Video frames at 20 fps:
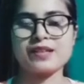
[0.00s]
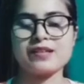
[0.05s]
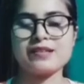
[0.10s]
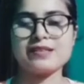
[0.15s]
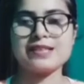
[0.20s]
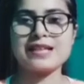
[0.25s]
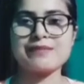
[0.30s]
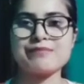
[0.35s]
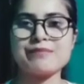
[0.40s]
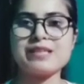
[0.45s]

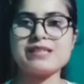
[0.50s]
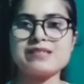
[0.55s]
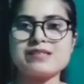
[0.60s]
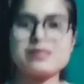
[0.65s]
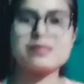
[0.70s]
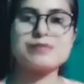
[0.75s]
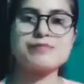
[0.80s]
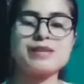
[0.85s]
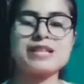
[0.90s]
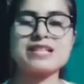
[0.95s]
That
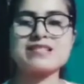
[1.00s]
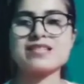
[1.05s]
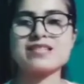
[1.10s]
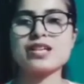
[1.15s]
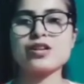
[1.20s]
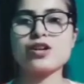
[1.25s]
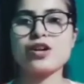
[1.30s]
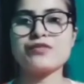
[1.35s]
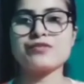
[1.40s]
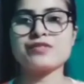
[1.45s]
means
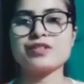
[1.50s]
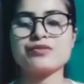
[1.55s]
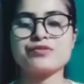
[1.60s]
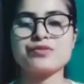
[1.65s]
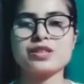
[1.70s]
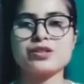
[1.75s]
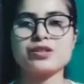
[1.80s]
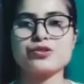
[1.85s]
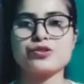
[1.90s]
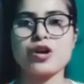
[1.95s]
mixing of
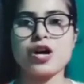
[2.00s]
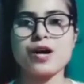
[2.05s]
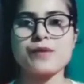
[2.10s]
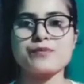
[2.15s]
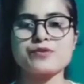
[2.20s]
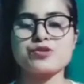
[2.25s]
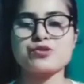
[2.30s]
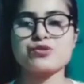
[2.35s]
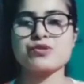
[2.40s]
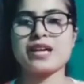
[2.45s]
different
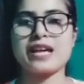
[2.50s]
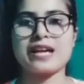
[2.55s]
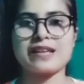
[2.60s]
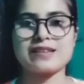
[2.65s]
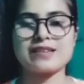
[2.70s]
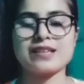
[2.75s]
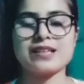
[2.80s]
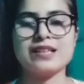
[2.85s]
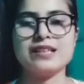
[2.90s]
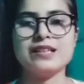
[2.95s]
crops
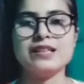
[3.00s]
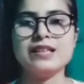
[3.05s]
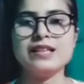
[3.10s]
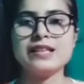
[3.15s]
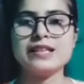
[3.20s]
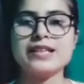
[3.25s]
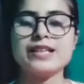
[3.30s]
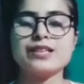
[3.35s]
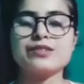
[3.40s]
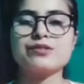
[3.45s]
together,
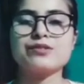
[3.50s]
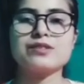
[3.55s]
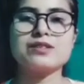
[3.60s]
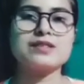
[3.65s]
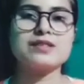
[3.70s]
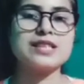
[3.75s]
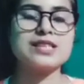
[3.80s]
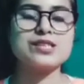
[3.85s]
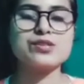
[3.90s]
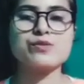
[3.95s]

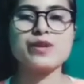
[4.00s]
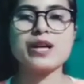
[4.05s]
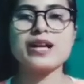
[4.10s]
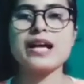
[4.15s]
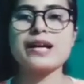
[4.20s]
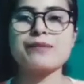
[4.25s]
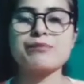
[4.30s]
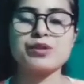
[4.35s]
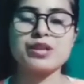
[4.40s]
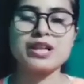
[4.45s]
these were
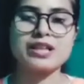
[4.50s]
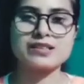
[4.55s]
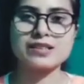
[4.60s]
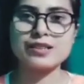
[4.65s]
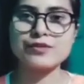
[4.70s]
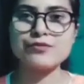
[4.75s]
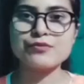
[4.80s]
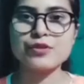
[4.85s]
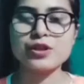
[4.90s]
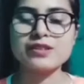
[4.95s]

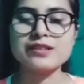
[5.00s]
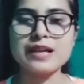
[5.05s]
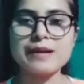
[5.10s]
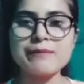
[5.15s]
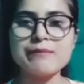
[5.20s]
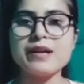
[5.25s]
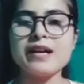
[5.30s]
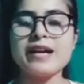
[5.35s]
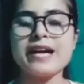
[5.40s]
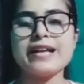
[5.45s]
unproductive for
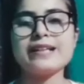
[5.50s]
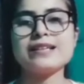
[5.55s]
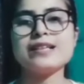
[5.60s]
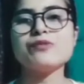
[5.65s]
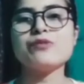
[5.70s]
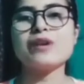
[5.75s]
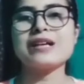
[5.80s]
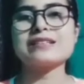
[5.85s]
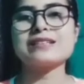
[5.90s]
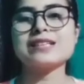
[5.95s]
them, and they
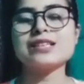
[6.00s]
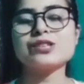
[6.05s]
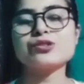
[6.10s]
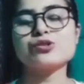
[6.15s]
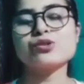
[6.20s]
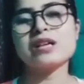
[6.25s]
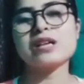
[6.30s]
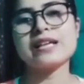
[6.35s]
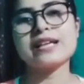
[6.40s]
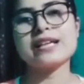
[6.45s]
wanted
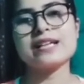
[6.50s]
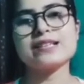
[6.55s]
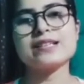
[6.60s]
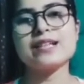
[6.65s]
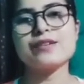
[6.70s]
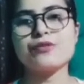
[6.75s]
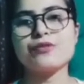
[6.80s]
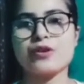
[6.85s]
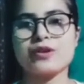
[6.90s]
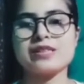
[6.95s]
to clear
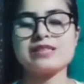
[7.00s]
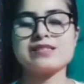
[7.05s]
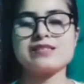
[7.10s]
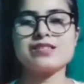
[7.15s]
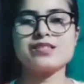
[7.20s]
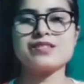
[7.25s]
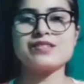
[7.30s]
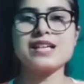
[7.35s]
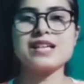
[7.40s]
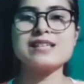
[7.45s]
the forest
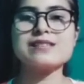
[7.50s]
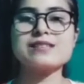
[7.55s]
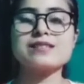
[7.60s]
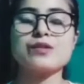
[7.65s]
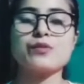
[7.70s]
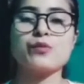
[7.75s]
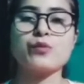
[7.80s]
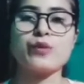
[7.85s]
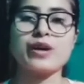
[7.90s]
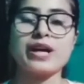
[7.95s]
areas
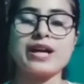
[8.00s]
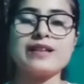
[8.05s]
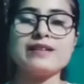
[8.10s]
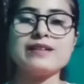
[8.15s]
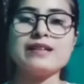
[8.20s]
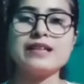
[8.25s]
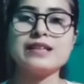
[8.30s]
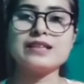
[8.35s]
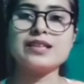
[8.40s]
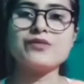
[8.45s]

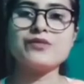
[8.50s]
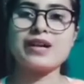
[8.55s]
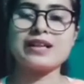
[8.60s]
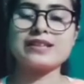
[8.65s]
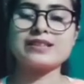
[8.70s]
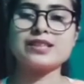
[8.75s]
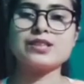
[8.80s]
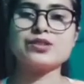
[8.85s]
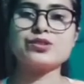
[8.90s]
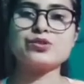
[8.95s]
where they
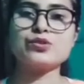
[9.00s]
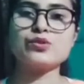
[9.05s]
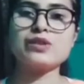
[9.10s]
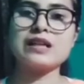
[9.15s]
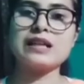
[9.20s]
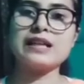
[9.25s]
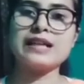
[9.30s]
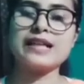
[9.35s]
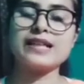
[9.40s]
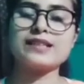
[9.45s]
wanted to
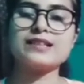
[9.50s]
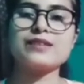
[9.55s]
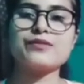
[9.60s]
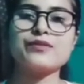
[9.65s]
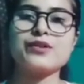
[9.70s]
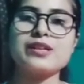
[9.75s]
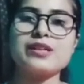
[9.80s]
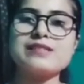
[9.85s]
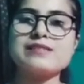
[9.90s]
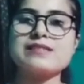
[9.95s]
clear the
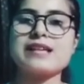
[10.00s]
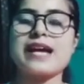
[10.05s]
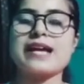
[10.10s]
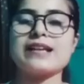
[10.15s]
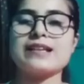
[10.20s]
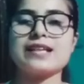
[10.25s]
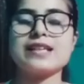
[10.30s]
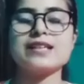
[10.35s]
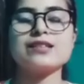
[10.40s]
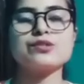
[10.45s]
forest,
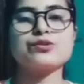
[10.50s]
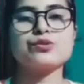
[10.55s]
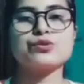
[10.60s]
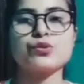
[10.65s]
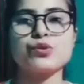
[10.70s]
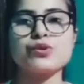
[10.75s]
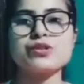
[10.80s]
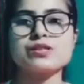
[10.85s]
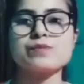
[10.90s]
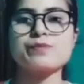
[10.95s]
and in
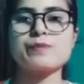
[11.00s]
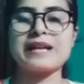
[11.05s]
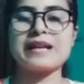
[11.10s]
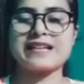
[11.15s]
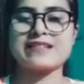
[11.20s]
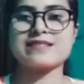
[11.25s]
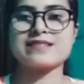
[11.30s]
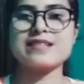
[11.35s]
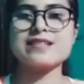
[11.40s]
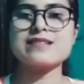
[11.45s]
those
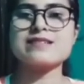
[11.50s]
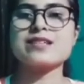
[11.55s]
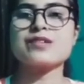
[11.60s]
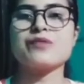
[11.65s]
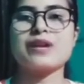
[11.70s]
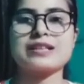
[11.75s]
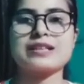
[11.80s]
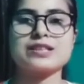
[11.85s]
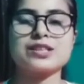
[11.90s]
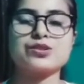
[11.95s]
places they
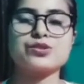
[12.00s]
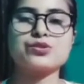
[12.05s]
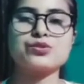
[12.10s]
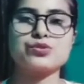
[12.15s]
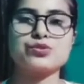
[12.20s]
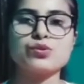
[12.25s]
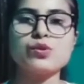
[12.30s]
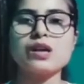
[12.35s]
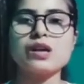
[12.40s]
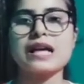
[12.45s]
wanted to
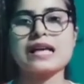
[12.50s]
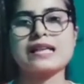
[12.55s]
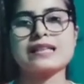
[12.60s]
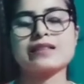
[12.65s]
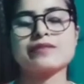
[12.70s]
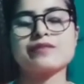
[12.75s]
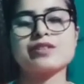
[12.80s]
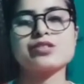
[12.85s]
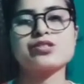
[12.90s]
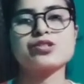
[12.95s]
do
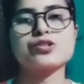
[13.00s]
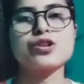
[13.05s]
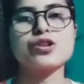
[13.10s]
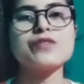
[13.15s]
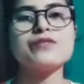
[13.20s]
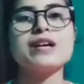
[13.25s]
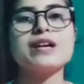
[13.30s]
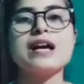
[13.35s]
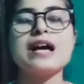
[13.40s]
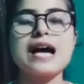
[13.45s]
cultivation
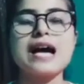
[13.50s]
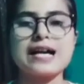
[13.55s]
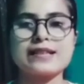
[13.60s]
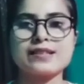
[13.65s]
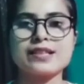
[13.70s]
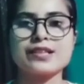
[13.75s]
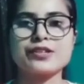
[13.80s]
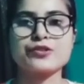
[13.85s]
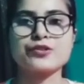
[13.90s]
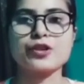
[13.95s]
of
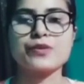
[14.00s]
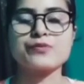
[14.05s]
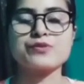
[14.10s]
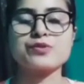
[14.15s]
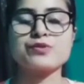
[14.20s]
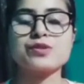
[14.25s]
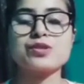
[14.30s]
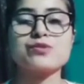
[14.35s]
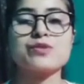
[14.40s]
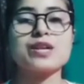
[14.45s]
other
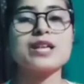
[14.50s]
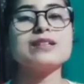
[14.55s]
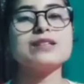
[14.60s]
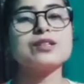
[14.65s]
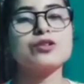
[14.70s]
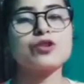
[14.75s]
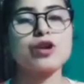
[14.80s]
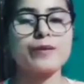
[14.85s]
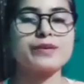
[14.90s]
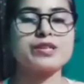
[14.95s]
crops, which were
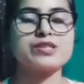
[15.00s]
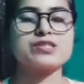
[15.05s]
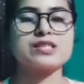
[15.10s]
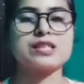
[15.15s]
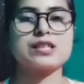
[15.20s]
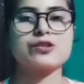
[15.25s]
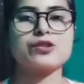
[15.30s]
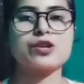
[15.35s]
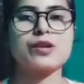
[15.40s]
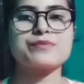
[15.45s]
the
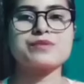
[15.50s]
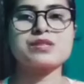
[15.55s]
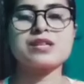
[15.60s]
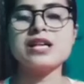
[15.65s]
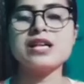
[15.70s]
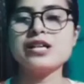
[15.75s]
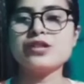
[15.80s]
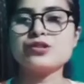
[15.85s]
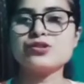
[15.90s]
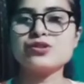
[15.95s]
commercial crops.
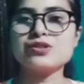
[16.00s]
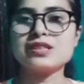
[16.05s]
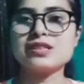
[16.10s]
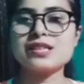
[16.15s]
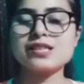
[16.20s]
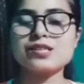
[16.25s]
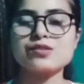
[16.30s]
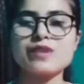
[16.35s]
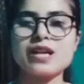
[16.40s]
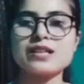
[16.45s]
So
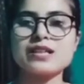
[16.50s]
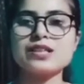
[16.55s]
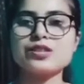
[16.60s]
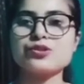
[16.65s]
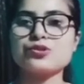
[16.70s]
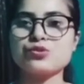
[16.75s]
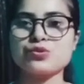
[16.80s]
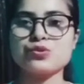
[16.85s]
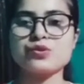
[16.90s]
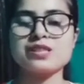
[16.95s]
these were
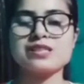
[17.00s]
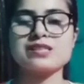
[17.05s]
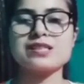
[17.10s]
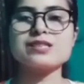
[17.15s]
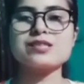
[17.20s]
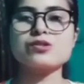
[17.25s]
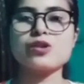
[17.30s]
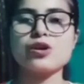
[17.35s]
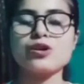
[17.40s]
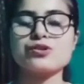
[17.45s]
the two
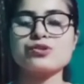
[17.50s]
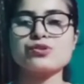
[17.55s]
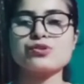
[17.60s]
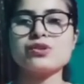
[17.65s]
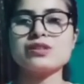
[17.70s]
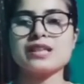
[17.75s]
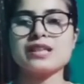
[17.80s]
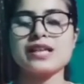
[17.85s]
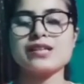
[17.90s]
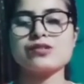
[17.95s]
reasons.
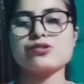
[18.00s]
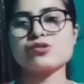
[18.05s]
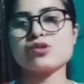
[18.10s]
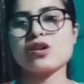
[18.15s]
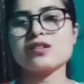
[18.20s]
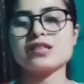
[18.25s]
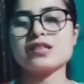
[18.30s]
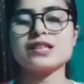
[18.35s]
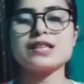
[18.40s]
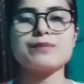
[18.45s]
Also they
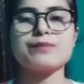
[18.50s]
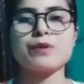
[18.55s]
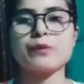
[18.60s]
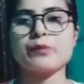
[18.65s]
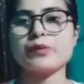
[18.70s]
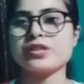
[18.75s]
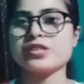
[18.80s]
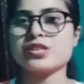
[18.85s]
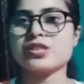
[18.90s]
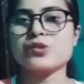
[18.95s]
saw that the
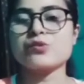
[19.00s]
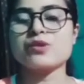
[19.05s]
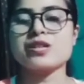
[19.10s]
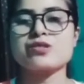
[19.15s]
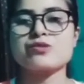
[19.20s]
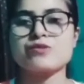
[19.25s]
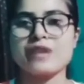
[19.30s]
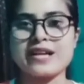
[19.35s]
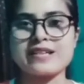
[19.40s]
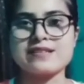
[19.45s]
population
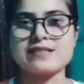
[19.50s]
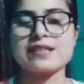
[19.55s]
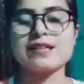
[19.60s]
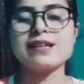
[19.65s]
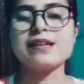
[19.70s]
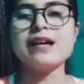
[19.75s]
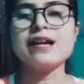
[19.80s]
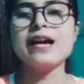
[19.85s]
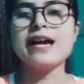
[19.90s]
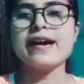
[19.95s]
was
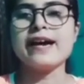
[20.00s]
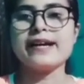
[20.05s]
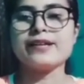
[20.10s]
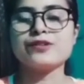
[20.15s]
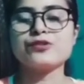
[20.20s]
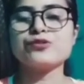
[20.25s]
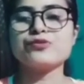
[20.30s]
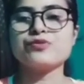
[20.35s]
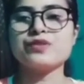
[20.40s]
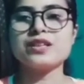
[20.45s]
rising,
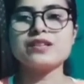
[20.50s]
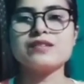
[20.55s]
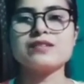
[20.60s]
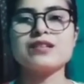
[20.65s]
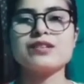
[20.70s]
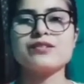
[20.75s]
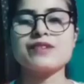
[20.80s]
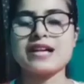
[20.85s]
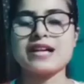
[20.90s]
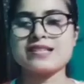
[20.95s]
and to feed
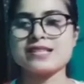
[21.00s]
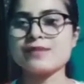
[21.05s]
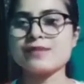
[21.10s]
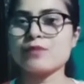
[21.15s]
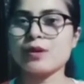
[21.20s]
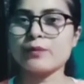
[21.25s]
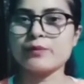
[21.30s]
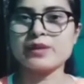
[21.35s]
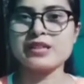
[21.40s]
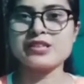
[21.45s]
the rising
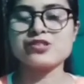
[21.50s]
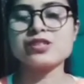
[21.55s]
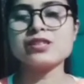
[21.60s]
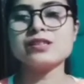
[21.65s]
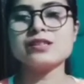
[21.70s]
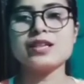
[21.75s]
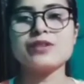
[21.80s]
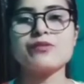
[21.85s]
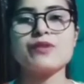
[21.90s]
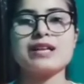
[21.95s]

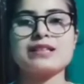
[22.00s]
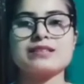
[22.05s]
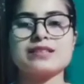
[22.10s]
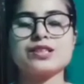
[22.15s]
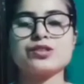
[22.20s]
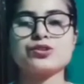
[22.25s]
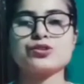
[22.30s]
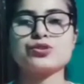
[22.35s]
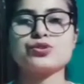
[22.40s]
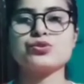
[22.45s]
population they
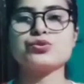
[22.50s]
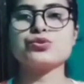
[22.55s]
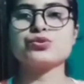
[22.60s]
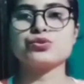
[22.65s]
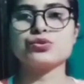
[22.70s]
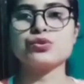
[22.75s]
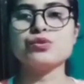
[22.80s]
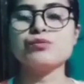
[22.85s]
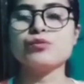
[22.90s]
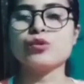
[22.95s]
wanted to
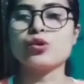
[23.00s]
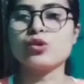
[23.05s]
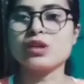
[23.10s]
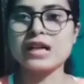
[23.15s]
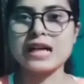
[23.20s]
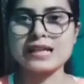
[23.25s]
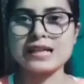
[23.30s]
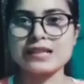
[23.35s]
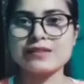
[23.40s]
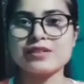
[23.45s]
do more
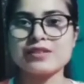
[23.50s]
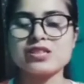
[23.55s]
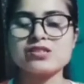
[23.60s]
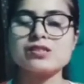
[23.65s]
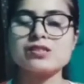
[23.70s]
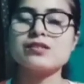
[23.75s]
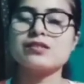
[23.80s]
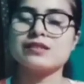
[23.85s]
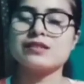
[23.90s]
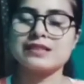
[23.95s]

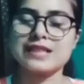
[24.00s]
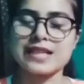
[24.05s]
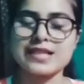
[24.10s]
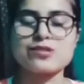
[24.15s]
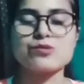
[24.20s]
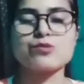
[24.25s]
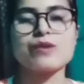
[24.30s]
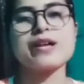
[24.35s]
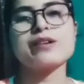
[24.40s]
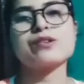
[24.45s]
cultivation.
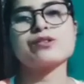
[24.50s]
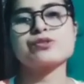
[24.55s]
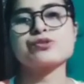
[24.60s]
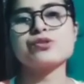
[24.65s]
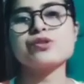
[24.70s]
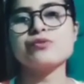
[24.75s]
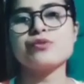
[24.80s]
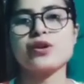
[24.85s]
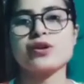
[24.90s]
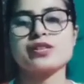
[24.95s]
That's why
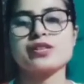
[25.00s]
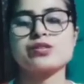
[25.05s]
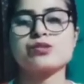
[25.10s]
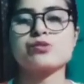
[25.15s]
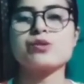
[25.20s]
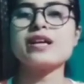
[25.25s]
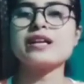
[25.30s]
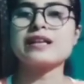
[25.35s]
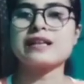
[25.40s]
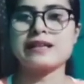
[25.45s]
also
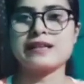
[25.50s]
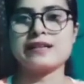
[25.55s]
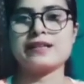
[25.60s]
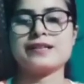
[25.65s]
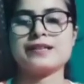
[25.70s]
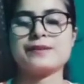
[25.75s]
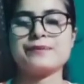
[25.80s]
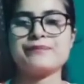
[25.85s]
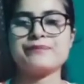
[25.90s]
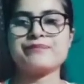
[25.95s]
forests were
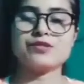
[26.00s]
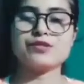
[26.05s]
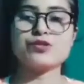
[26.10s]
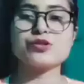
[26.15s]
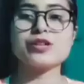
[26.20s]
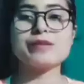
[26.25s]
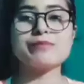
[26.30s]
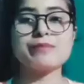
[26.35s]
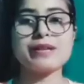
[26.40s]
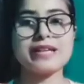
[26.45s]
cleared. So
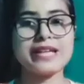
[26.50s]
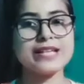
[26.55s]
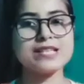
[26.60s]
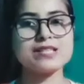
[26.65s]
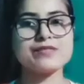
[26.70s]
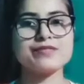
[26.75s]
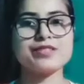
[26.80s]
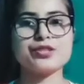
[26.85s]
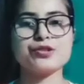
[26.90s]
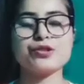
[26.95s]
in my
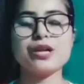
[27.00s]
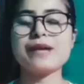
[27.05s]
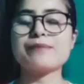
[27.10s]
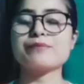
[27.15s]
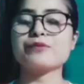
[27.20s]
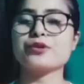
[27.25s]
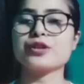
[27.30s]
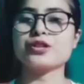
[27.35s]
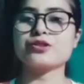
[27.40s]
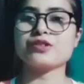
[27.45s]
next video,
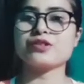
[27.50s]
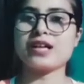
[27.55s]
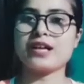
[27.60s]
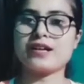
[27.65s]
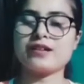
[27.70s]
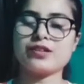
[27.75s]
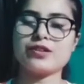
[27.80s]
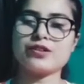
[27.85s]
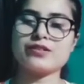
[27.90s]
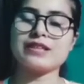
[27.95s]
I'm going to
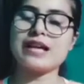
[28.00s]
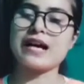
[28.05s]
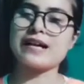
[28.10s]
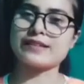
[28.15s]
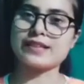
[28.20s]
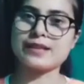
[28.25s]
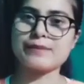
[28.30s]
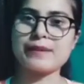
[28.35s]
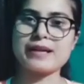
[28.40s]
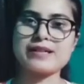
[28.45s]
carry on the
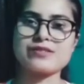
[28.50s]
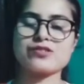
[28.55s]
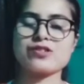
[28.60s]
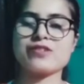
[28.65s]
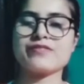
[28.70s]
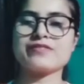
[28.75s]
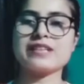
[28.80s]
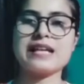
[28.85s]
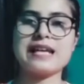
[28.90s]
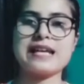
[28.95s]
other parts
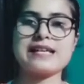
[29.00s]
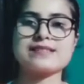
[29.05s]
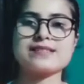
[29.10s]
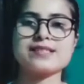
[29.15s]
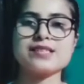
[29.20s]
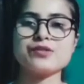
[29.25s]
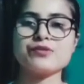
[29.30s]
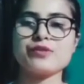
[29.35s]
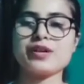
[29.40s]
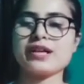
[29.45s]
of the
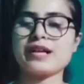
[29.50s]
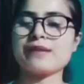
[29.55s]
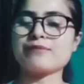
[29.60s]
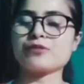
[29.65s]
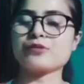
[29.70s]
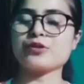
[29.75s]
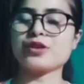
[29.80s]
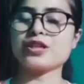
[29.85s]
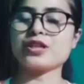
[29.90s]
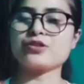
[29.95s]
lesson, where I'm
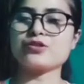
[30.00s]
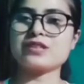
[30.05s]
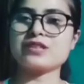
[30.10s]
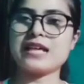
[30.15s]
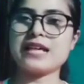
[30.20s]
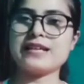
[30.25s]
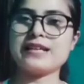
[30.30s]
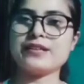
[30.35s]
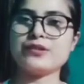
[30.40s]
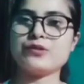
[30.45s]
going to
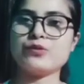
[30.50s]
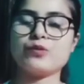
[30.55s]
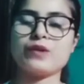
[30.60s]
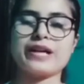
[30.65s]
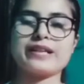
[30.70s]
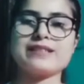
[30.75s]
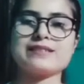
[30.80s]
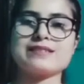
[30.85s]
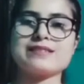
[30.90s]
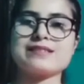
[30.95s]
tell you
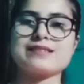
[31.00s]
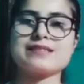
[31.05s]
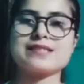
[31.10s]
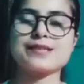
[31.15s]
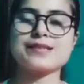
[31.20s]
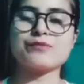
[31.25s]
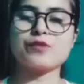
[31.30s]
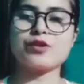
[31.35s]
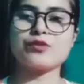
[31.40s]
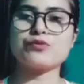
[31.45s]
why the
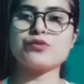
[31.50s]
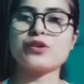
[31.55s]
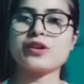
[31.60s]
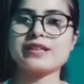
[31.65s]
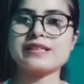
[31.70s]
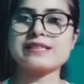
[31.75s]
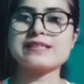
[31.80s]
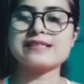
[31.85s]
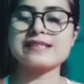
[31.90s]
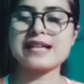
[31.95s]
system of
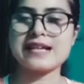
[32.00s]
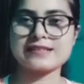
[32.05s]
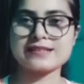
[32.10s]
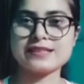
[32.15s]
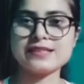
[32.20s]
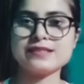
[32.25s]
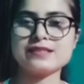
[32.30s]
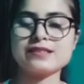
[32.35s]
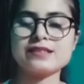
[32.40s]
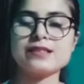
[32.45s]
forest
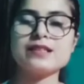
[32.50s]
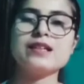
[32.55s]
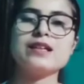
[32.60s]
started,